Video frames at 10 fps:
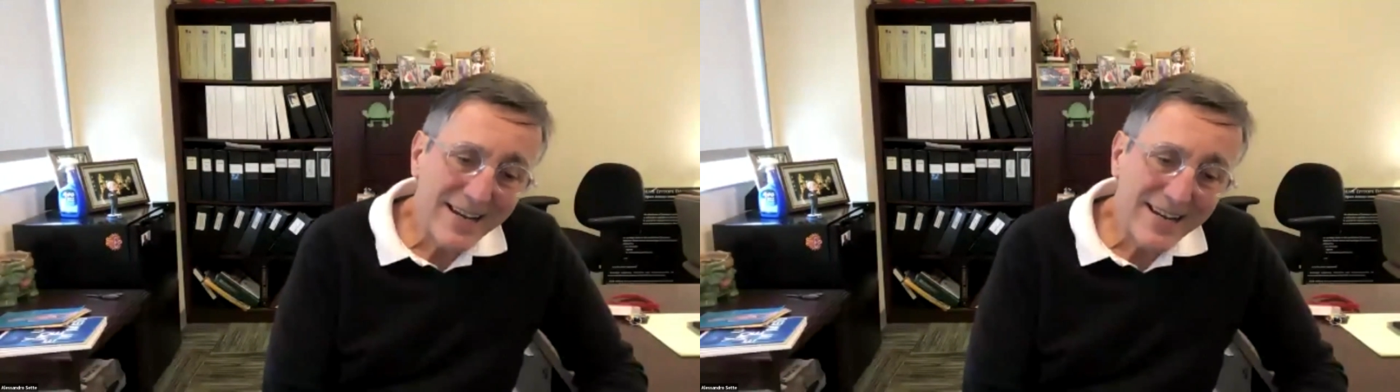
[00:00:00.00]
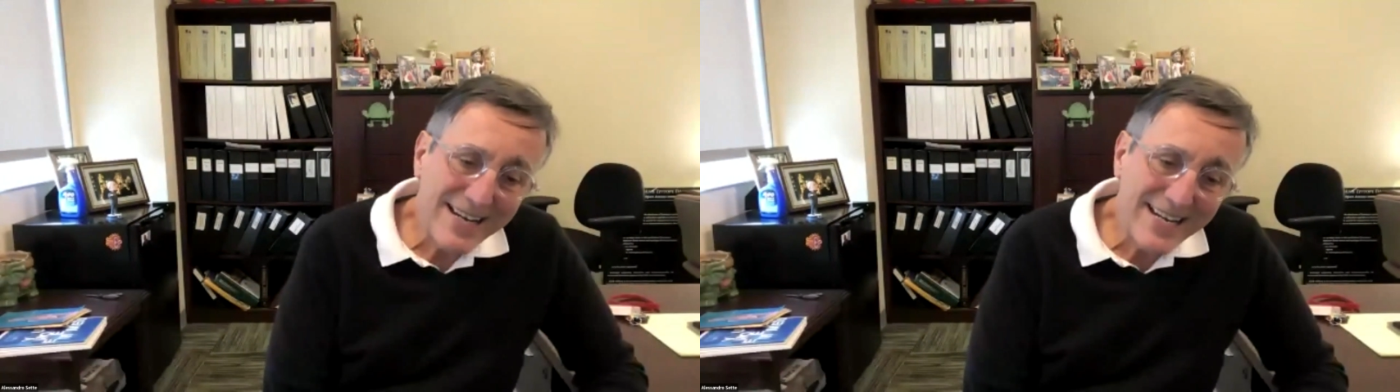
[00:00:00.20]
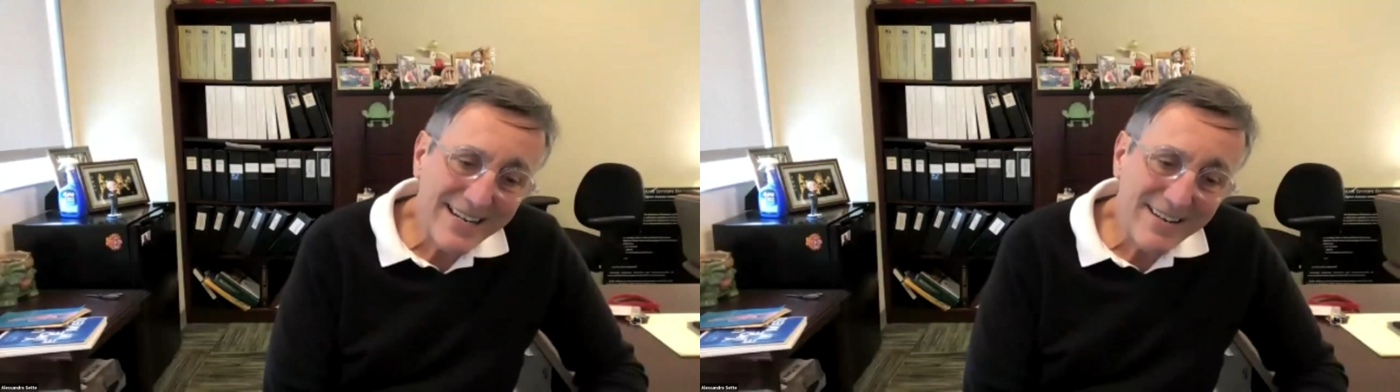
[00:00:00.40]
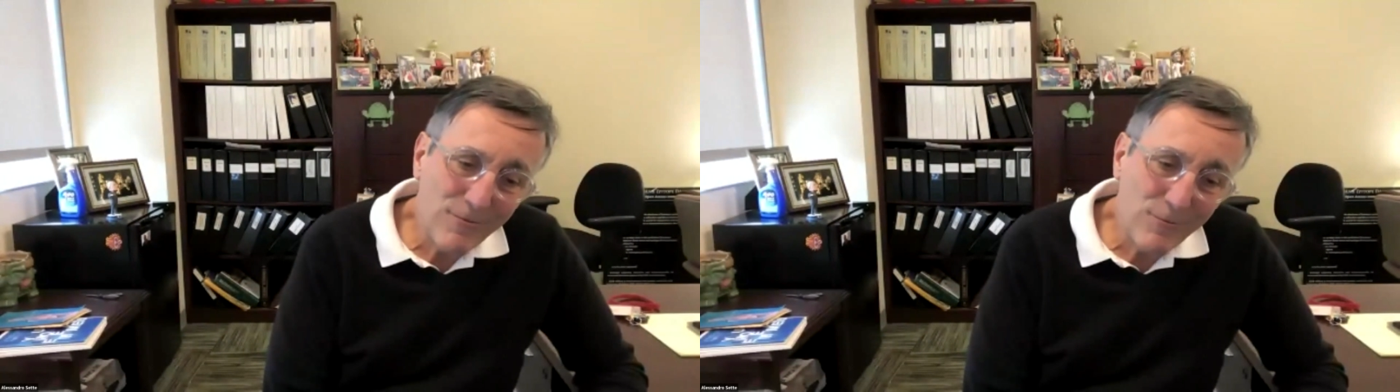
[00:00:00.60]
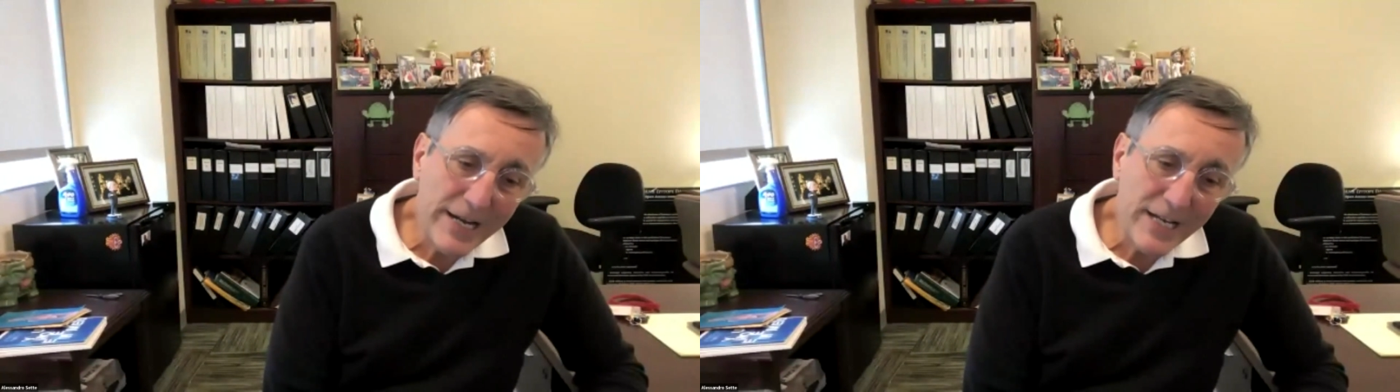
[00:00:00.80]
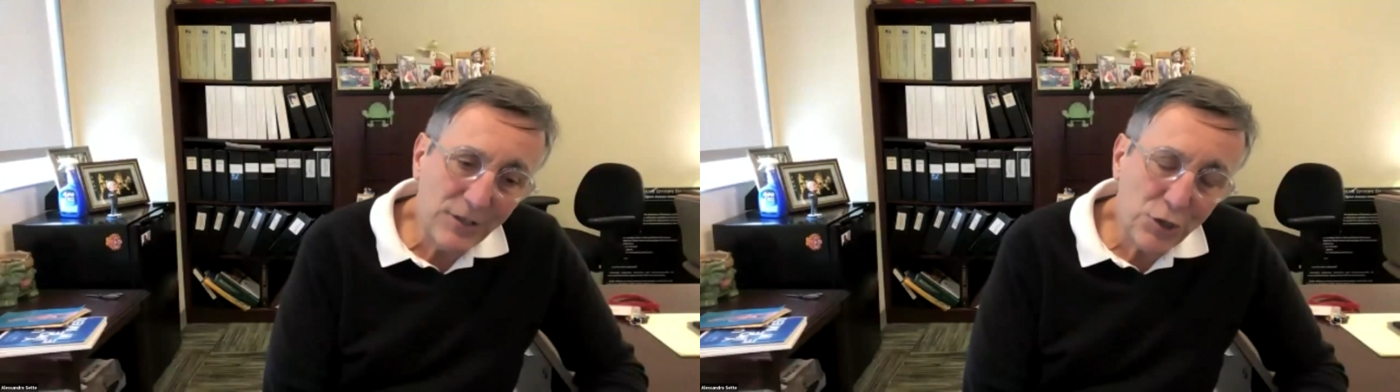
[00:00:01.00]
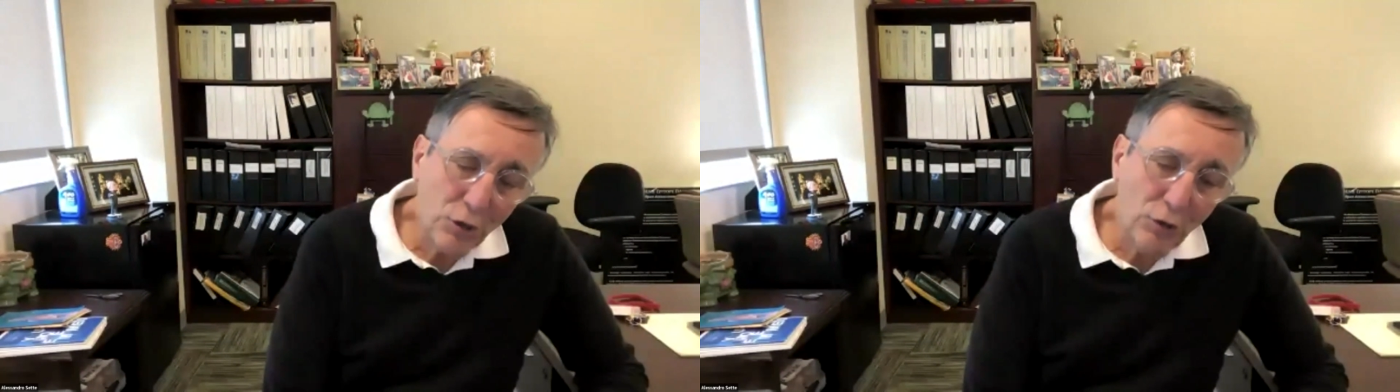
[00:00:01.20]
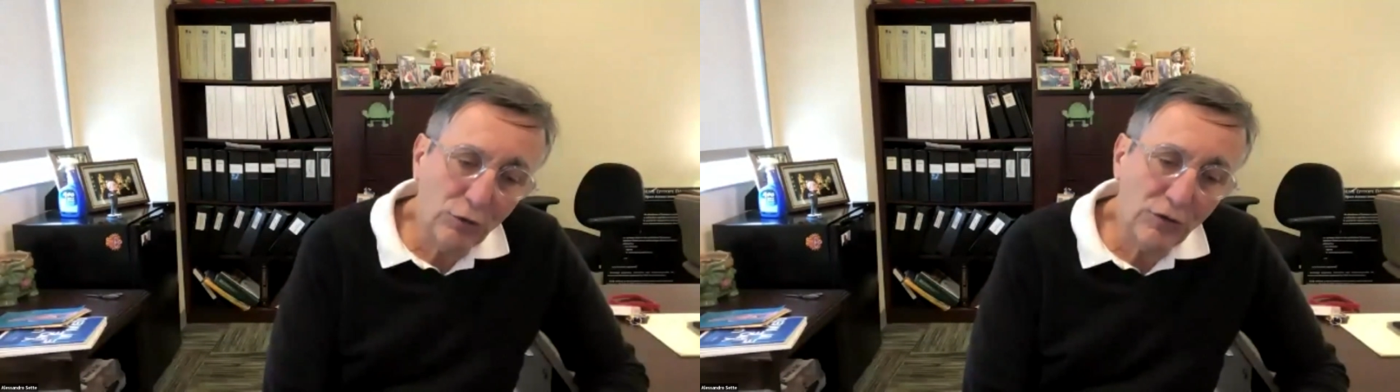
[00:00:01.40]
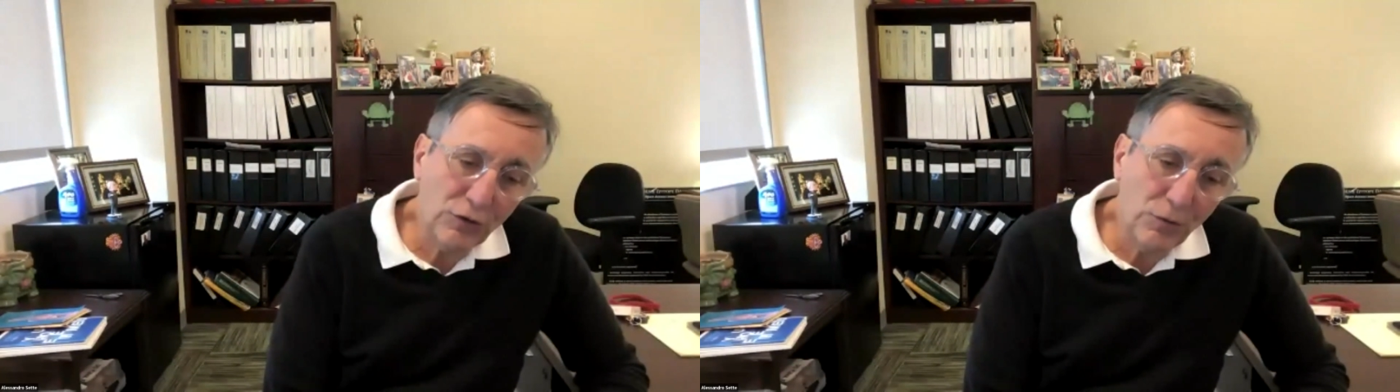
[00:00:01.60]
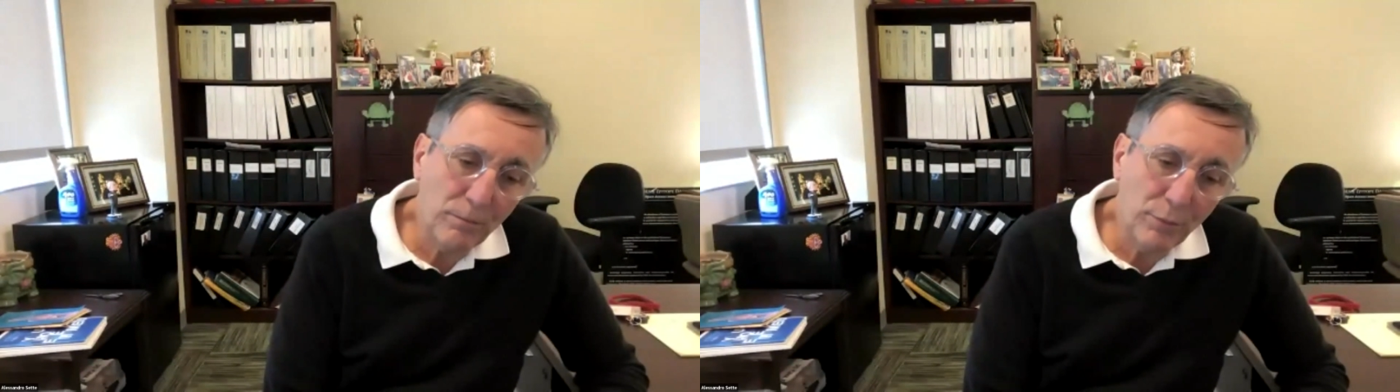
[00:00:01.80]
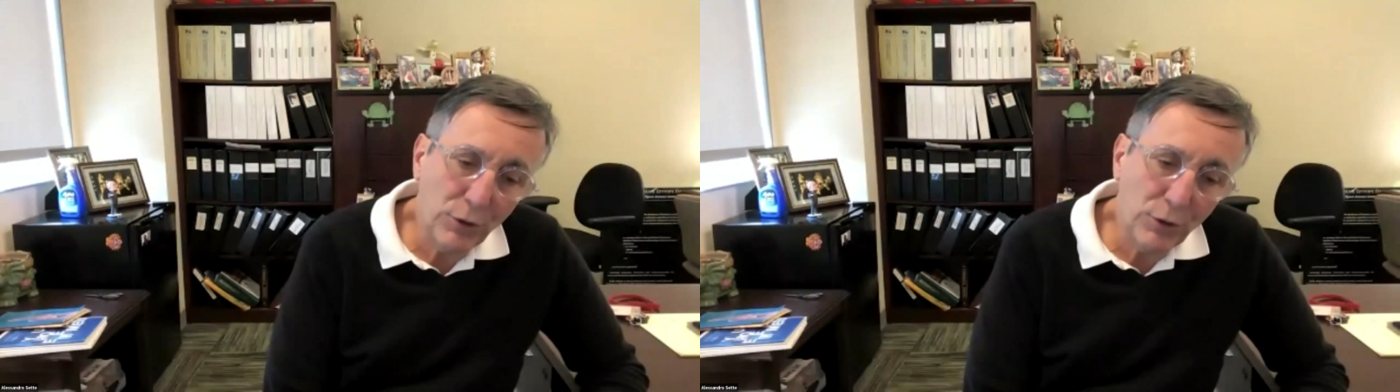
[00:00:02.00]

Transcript: We chose to